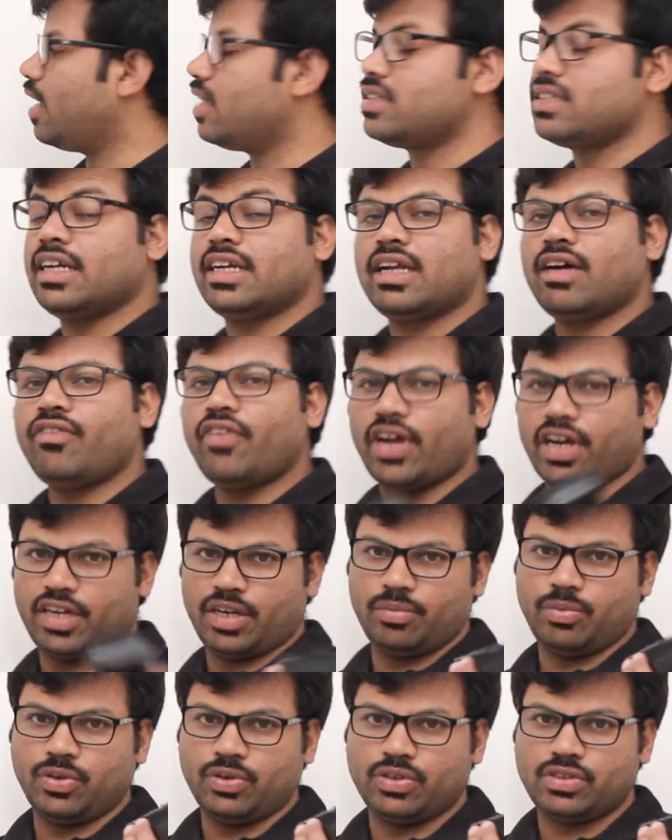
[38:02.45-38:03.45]
are set of
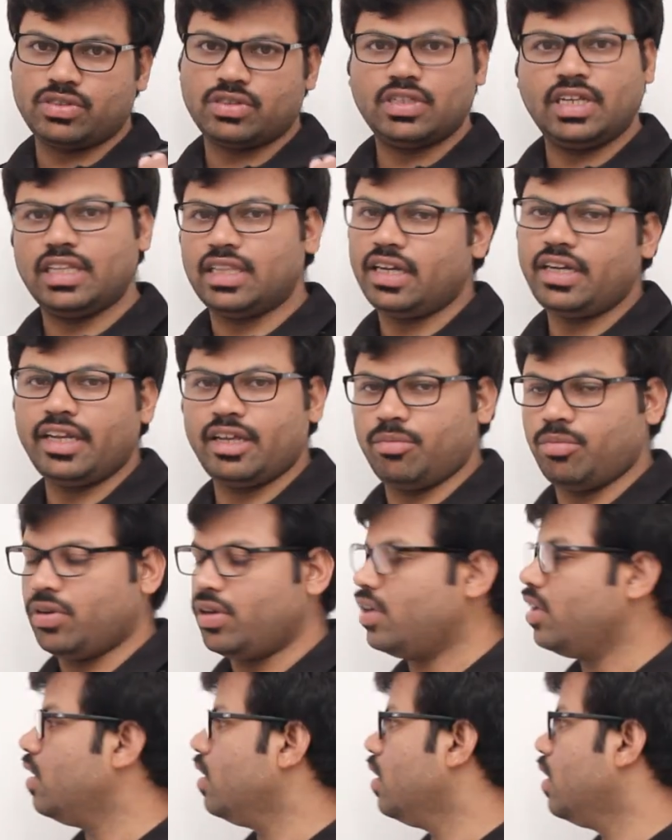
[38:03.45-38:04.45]
attributes in the
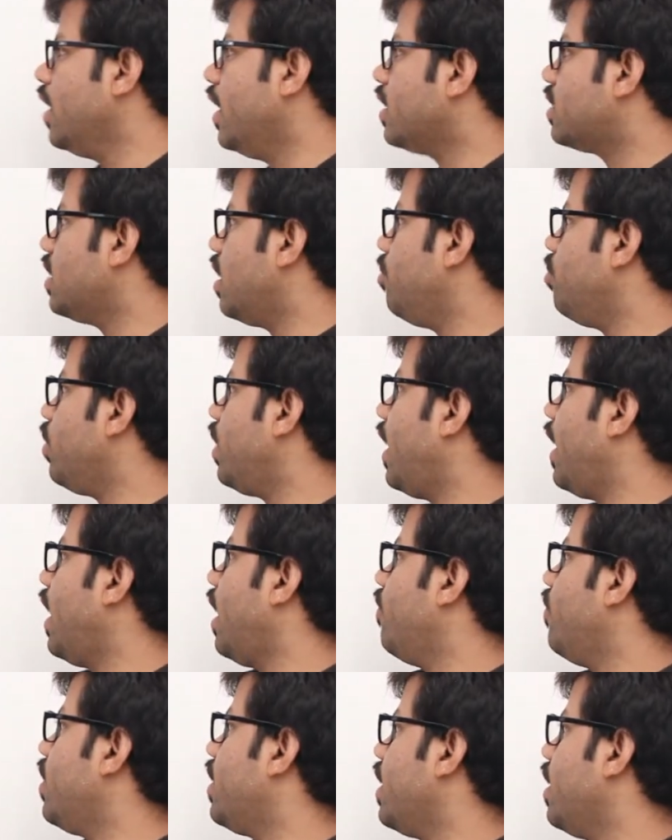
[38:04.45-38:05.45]
table. Example, I
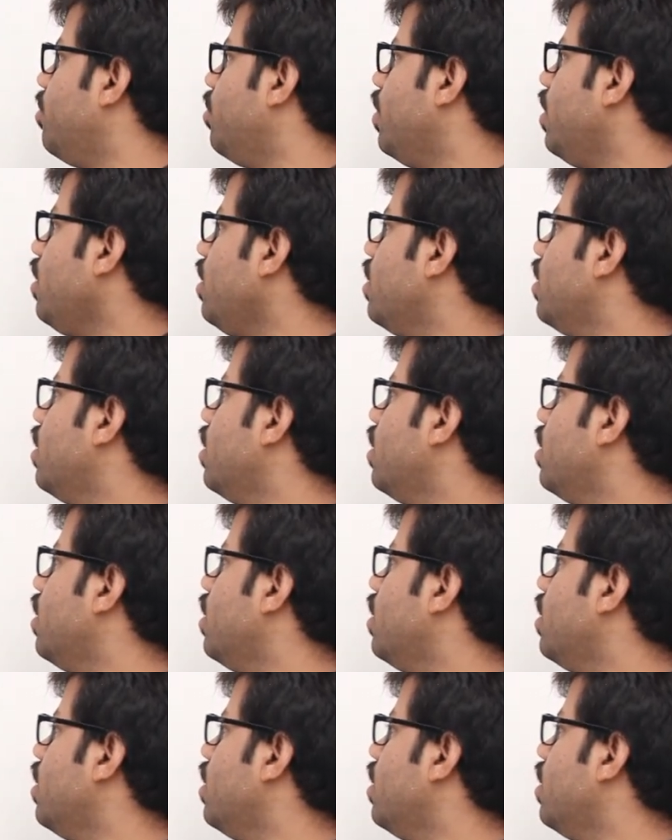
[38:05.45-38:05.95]
have a table